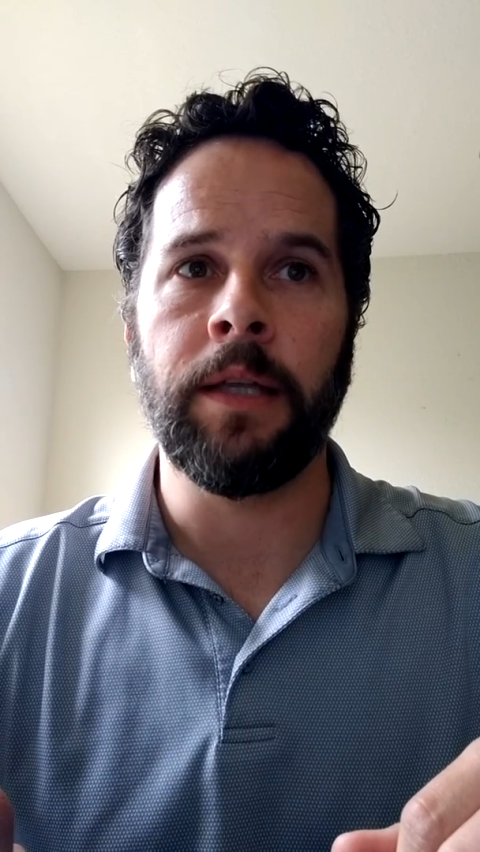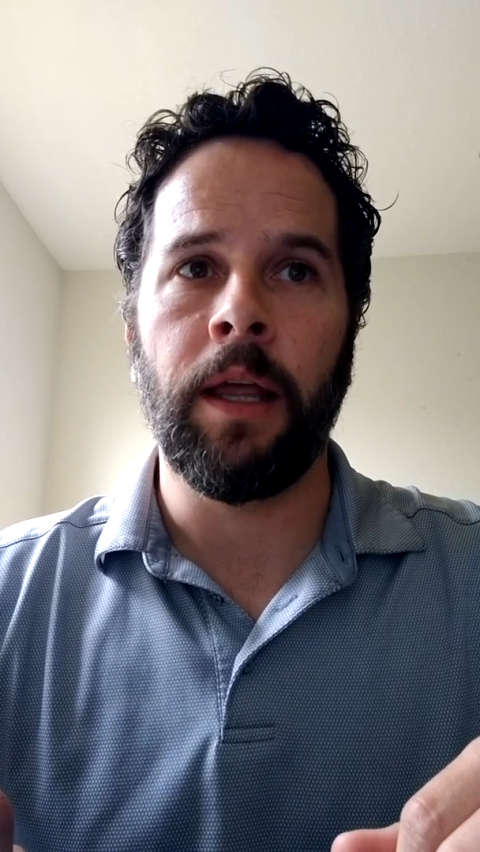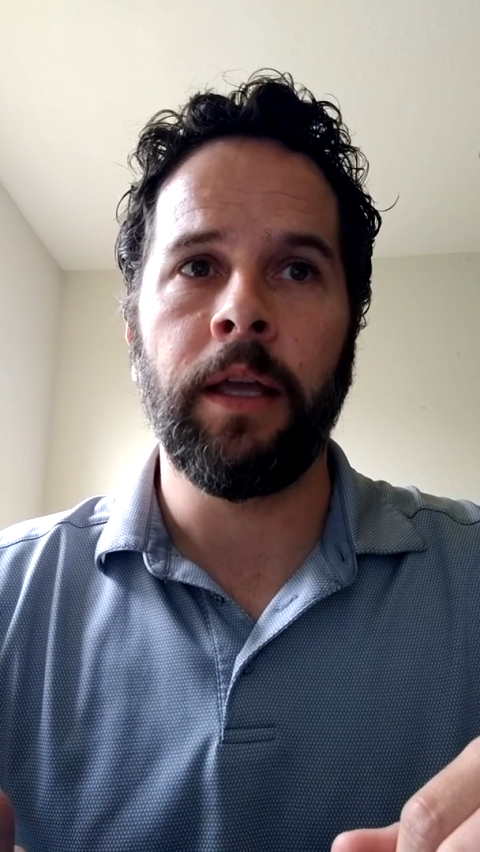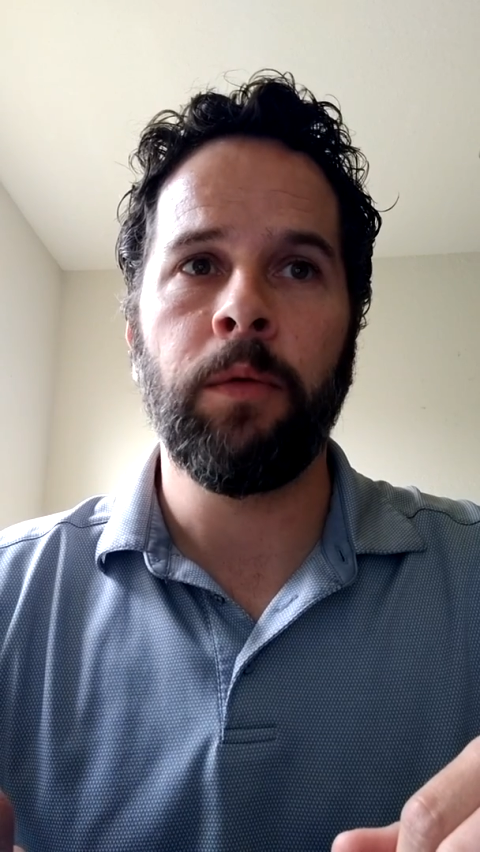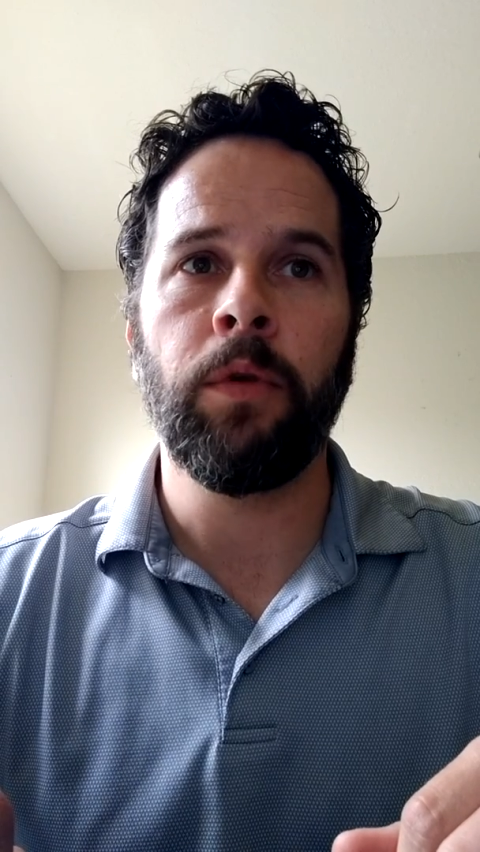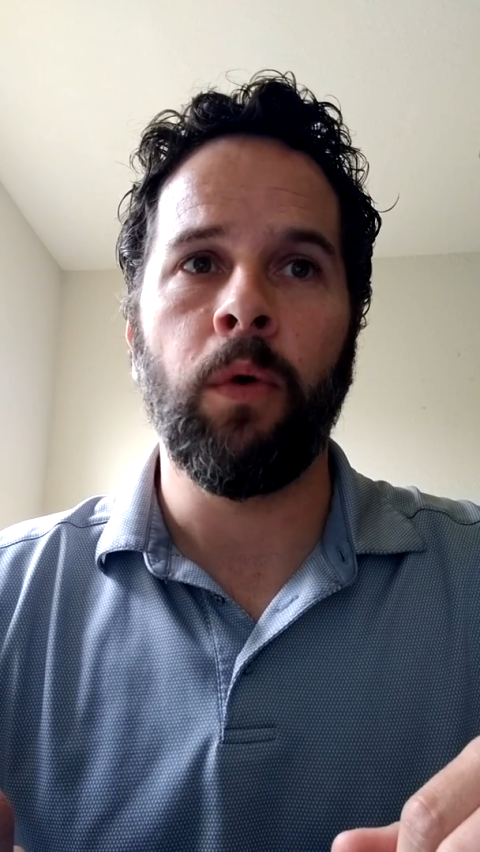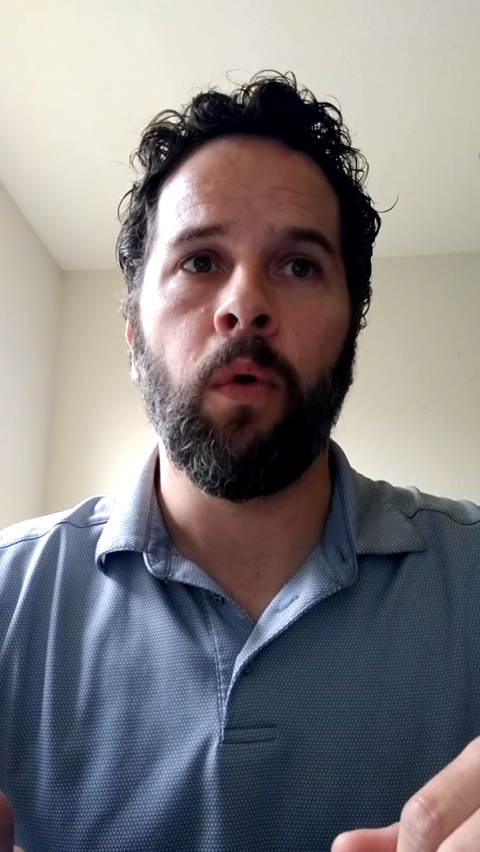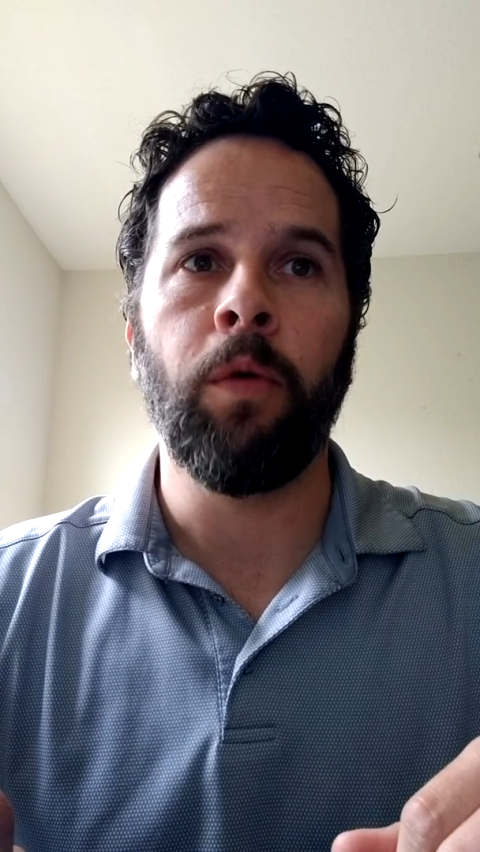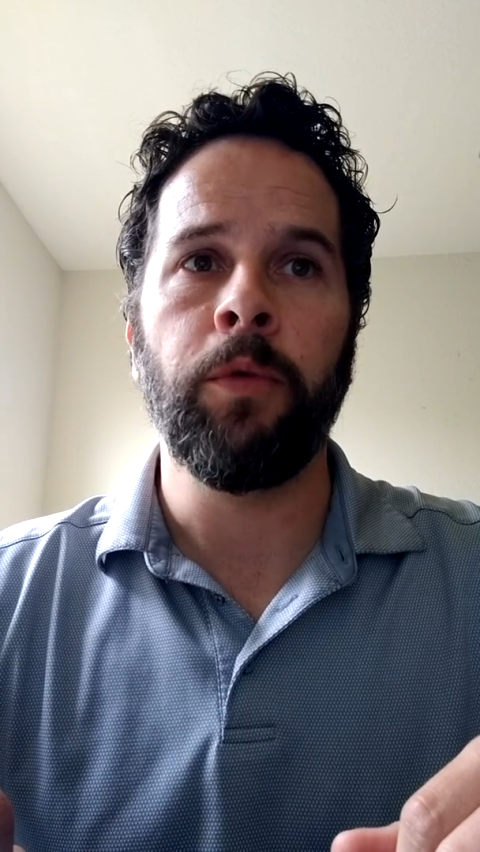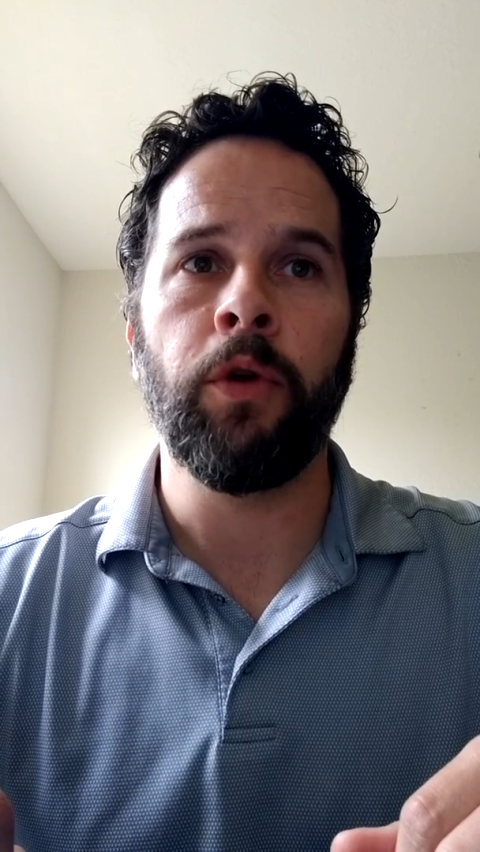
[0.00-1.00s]
lined with
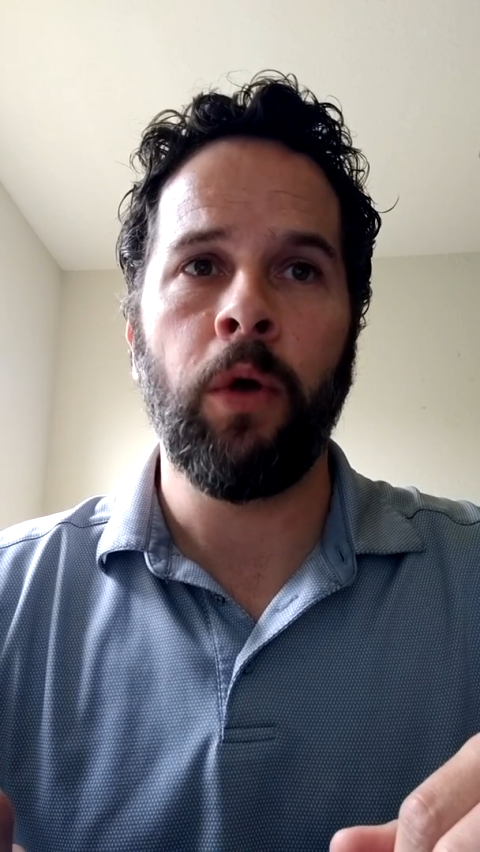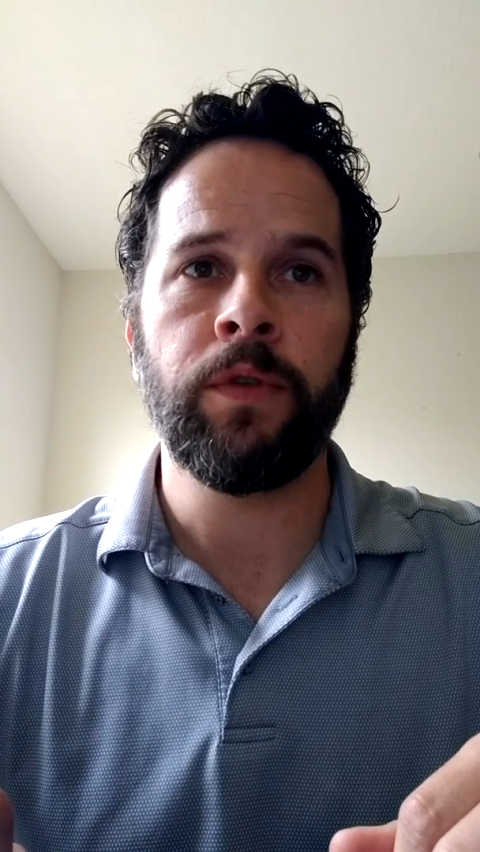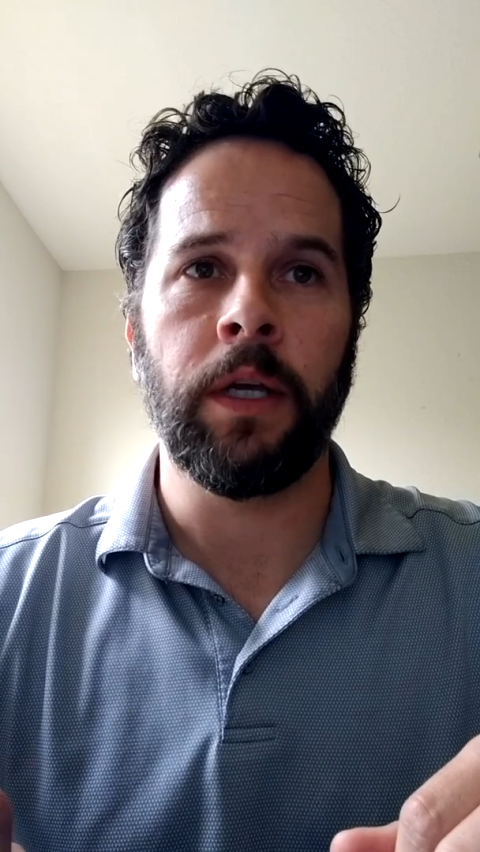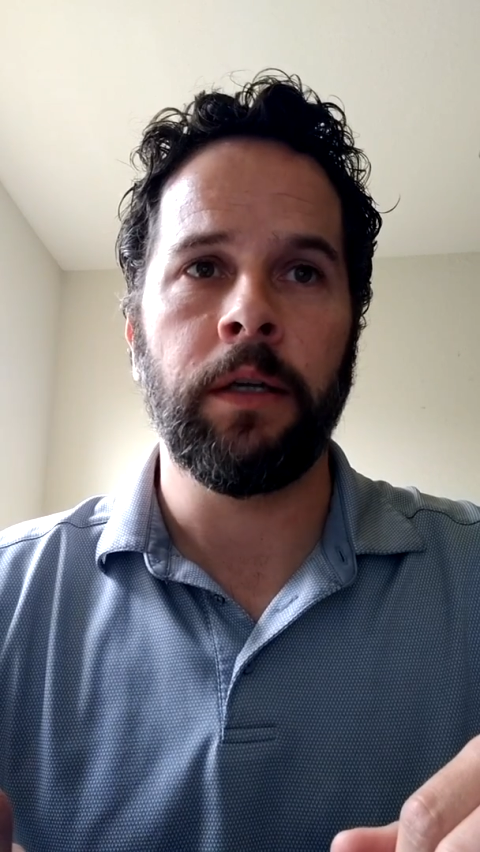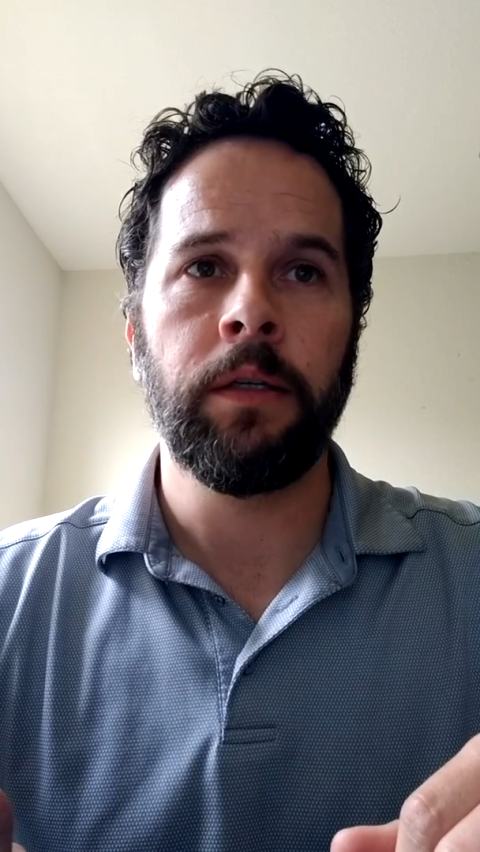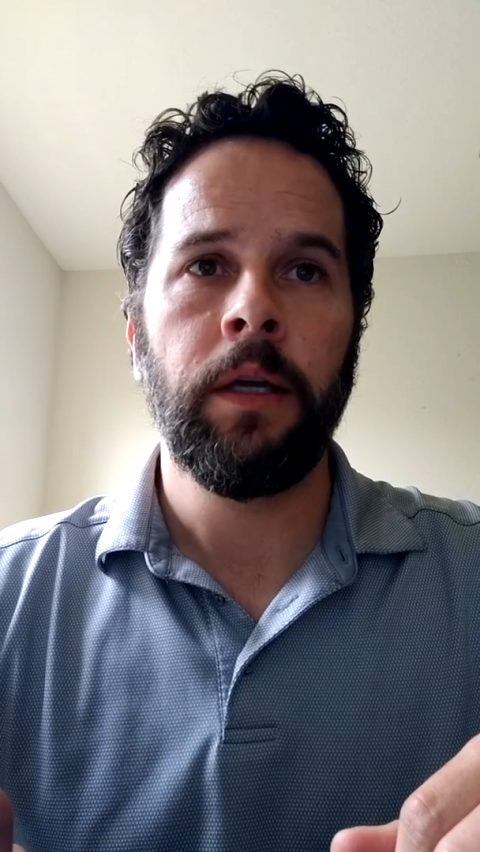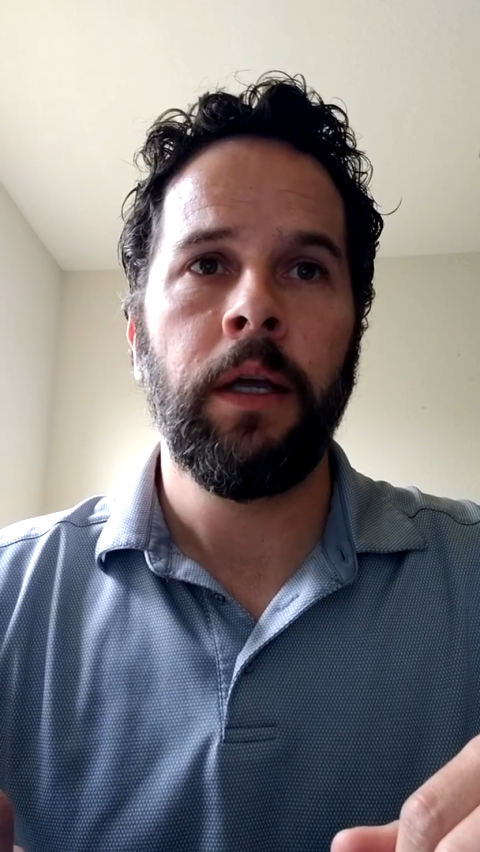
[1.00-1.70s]
oral mucosa,